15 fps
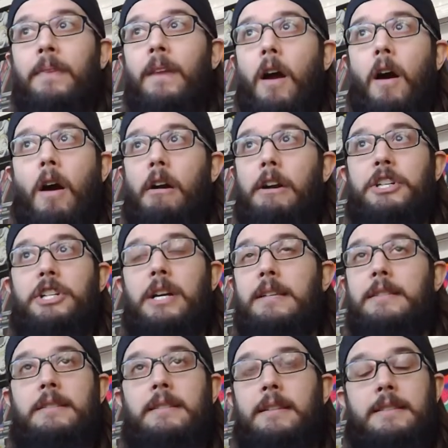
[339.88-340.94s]
are
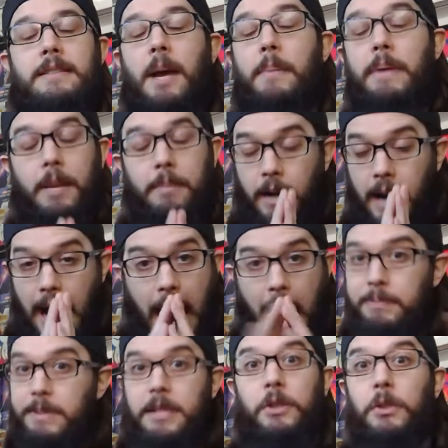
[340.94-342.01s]
just, some of them are
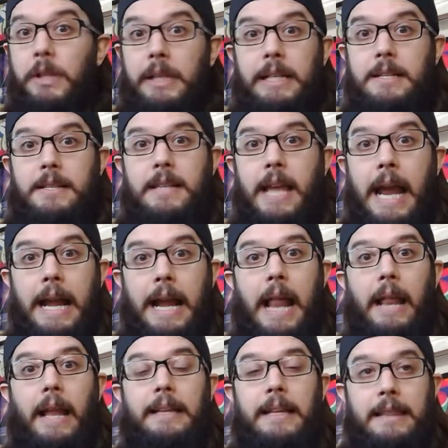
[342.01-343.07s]
absolutely insane.
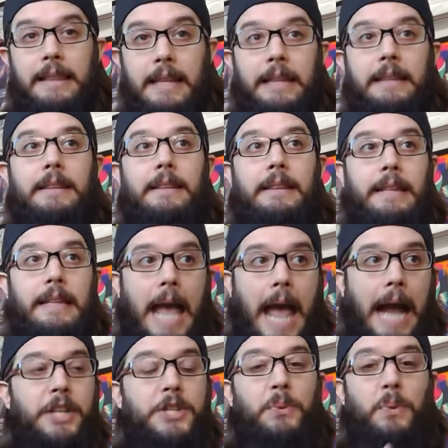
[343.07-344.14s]
And like, to think that the
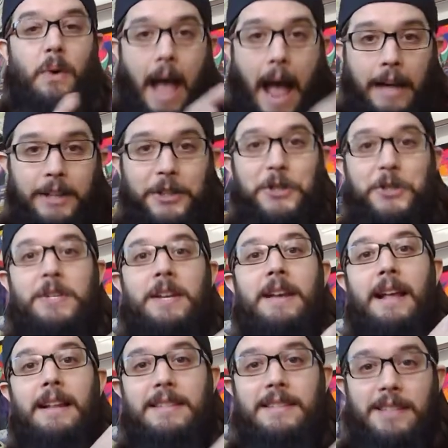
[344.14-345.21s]
actual actors
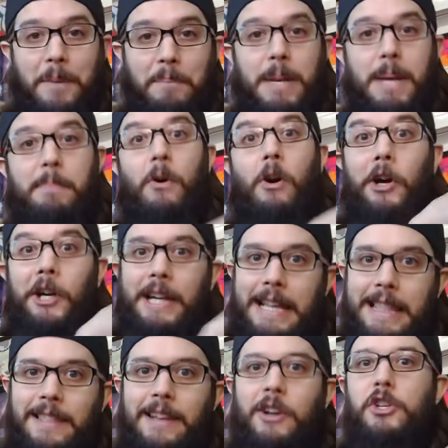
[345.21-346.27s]
and stunt people are
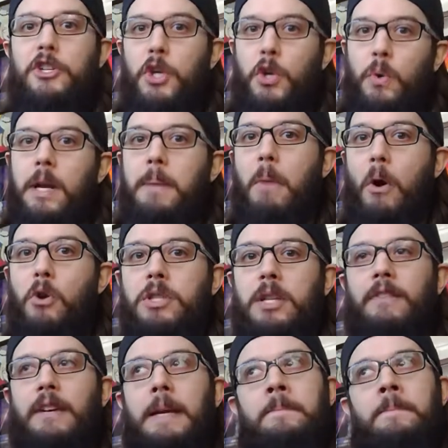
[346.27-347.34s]
in there doing most
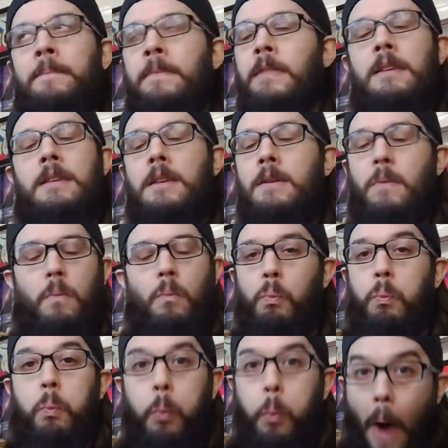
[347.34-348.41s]
of it.
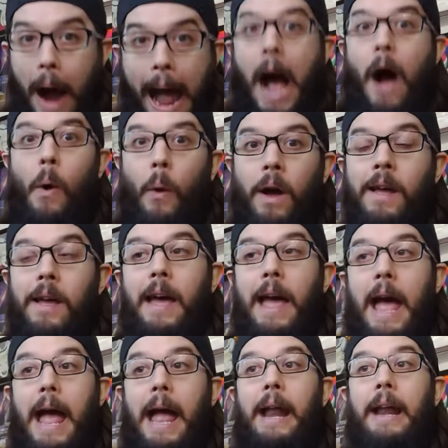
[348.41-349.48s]
Wow.
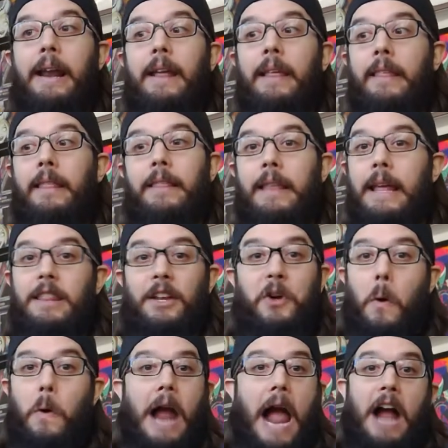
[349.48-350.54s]
And then the
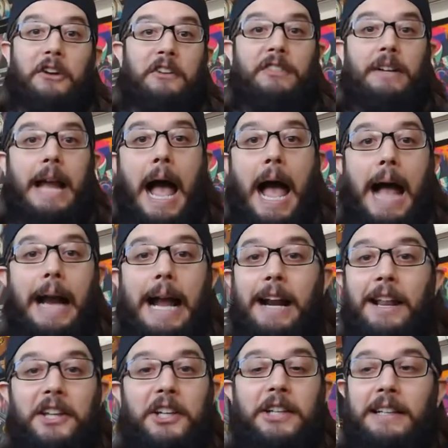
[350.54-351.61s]
choreography. I
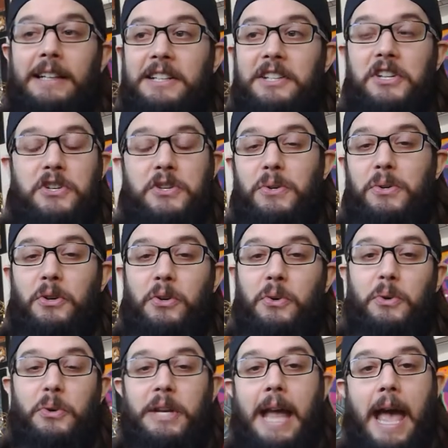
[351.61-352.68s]
gotta look into
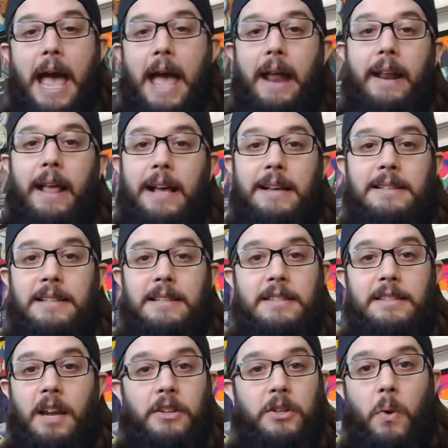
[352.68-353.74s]
who he had as
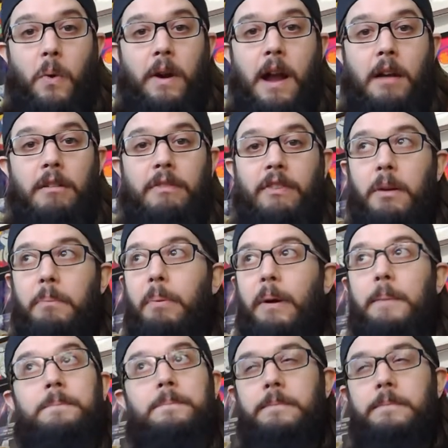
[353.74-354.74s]
his stunt choreographer, but